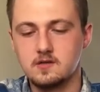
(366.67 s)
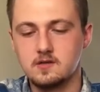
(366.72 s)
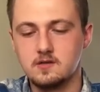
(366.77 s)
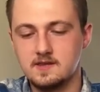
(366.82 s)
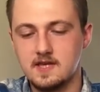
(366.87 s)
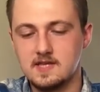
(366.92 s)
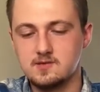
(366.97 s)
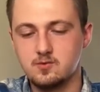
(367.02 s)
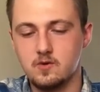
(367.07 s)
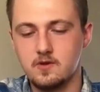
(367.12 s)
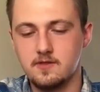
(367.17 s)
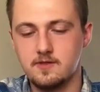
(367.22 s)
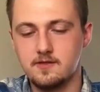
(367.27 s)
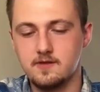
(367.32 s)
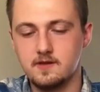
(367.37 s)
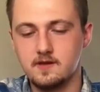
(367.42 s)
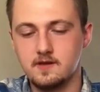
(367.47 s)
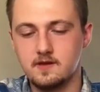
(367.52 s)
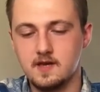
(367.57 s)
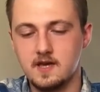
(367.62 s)
That's one
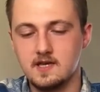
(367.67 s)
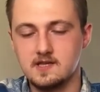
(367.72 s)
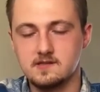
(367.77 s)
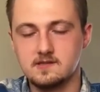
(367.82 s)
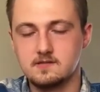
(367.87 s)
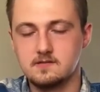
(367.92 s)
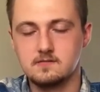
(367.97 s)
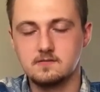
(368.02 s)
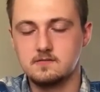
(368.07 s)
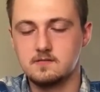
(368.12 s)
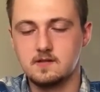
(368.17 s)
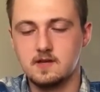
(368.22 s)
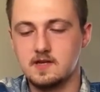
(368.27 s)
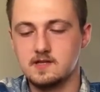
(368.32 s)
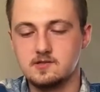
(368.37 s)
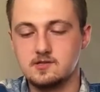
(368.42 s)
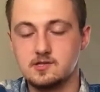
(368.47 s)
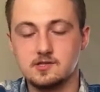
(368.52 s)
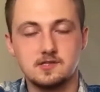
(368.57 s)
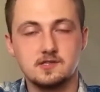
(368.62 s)
thing, as I
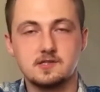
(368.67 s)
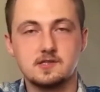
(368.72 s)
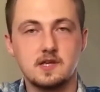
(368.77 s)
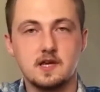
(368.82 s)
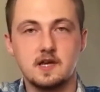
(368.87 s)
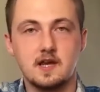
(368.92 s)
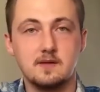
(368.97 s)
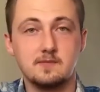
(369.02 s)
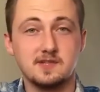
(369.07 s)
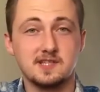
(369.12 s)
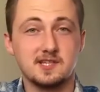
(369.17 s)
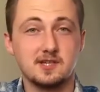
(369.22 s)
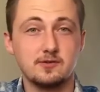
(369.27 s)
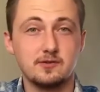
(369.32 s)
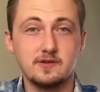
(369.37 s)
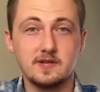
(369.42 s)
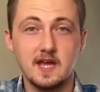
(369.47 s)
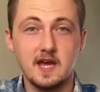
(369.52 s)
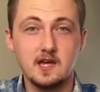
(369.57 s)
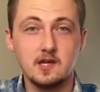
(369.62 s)
just said, I'm a
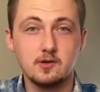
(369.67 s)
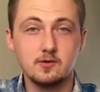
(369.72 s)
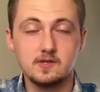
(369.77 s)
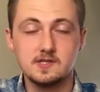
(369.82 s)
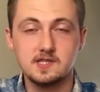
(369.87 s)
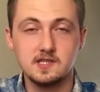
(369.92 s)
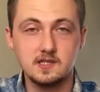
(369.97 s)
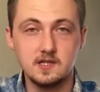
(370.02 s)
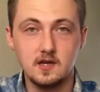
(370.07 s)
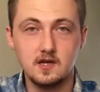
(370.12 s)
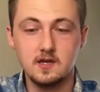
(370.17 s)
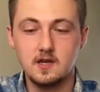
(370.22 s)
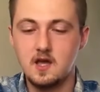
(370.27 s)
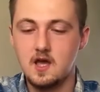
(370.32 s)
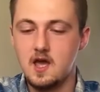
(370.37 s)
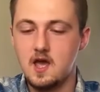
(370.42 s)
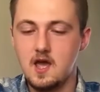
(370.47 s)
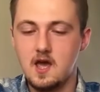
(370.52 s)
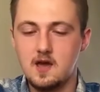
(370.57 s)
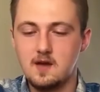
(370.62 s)
screen accuracy nut,
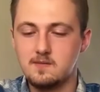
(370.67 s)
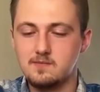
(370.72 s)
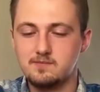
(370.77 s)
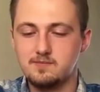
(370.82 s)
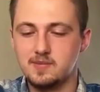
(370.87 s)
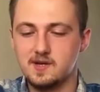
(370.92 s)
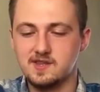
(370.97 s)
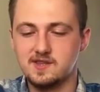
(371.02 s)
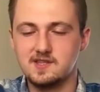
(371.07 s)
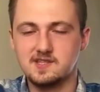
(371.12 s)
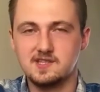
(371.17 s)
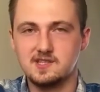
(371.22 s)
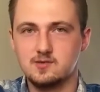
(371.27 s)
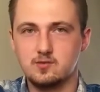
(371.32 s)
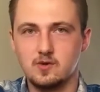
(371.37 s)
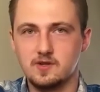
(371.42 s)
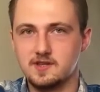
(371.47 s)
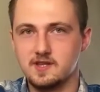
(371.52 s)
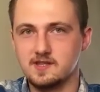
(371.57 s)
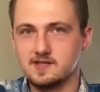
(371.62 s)
but this is
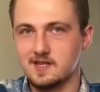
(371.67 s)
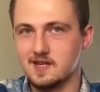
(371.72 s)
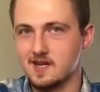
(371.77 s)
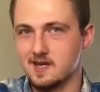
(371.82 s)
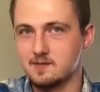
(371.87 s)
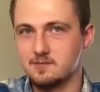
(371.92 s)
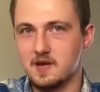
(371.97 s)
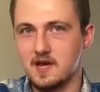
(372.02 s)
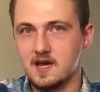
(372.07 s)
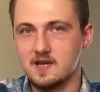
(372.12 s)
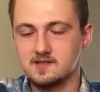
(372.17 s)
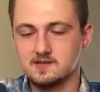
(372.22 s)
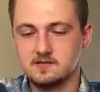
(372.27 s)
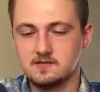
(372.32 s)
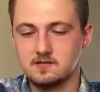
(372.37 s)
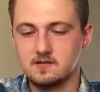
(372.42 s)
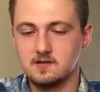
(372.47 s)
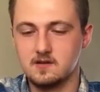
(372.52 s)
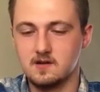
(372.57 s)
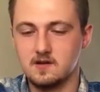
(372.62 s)
one thing that I could pass
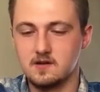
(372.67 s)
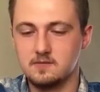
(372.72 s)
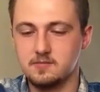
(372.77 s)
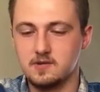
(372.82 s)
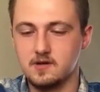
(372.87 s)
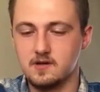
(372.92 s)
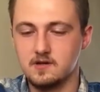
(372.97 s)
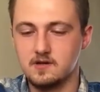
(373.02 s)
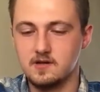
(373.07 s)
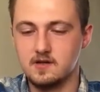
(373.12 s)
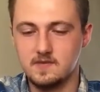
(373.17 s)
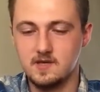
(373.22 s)
up on.